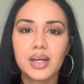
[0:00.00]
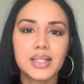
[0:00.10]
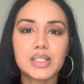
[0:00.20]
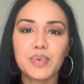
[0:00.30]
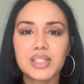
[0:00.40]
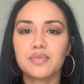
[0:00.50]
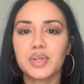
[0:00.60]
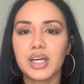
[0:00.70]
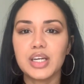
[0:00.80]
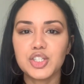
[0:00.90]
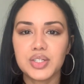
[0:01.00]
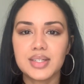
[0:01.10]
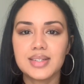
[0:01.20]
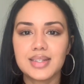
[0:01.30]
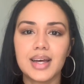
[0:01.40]
the
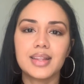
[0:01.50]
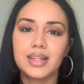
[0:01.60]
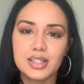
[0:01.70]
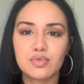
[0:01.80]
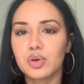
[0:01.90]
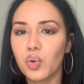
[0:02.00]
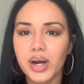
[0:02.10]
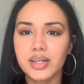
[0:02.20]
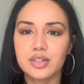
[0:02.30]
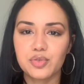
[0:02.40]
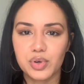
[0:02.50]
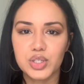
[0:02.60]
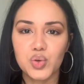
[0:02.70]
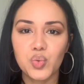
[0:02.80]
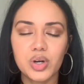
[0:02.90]
specifications that this requires for it
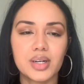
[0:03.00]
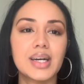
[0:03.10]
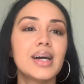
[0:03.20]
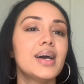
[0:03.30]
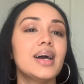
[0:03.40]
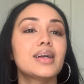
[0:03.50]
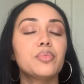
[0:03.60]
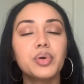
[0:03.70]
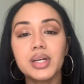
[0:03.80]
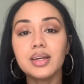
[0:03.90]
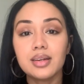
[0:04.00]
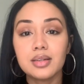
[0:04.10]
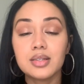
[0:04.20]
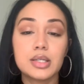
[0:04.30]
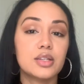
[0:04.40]
to work. And I'm putting it
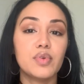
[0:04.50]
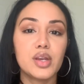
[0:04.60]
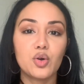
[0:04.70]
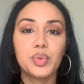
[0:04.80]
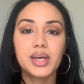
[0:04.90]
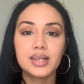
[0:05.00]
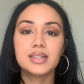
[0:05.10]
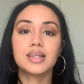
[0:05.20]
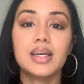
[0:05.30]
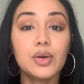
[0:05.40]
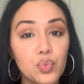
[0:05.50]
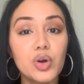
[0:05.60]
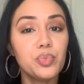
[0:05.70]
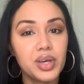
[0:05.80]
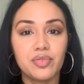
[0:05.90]
into this video because it
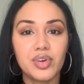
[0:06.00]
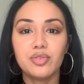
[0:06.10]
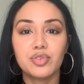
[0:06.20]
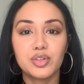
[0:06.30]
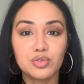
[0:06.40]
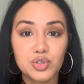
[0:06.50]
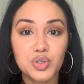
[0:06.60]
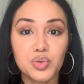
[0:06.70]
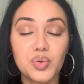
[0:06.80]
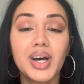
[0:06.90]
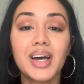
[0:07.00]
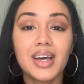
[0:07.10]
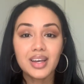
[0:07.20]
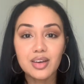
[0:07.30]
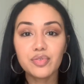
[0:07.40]
will be a fail for you too
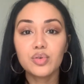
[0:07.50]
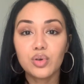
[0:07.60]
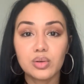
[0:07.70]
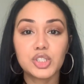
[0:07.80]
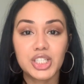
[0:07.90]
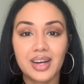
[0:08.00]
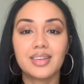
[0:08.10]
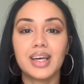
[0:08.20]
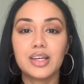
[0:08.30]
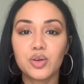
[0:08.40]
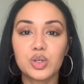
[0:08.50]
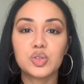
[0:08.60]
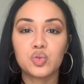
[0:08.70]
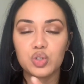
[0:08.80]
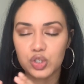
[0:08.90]
if you don't check that
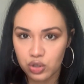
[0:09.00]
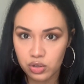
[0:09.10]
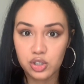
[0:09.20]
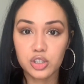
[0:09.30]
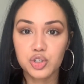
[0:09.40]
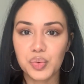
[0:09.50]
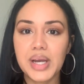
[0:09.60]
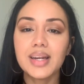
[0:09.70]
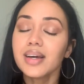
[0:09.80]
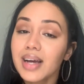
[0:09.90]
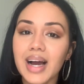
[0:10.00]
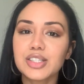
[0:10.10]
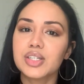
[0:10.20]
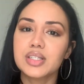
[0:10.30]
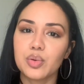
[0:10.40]
your drain can
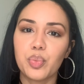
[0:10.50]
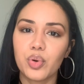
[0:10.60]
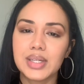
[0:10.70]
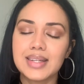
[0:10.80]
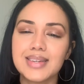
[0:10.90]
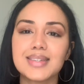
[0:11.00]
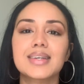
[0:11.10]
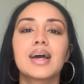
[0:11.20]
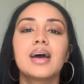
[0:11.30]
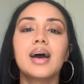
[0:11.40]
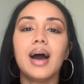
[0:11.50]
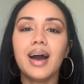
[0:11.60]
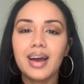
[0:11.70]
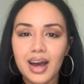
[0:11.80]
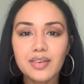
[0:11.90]
actually support this.
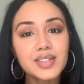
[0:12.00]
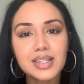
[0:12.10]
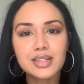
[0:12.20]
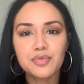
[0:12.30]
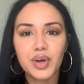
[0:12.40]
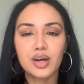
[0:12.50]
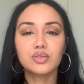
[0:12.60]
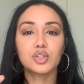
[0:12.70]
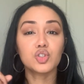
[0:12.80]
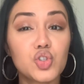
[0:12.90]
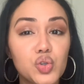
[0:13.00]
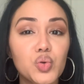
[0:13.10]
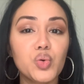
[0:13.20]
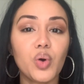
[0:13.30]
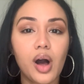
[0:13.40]
I have since found
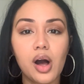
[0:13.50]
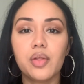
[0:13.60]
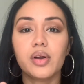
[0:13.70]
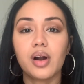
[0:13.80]
2 other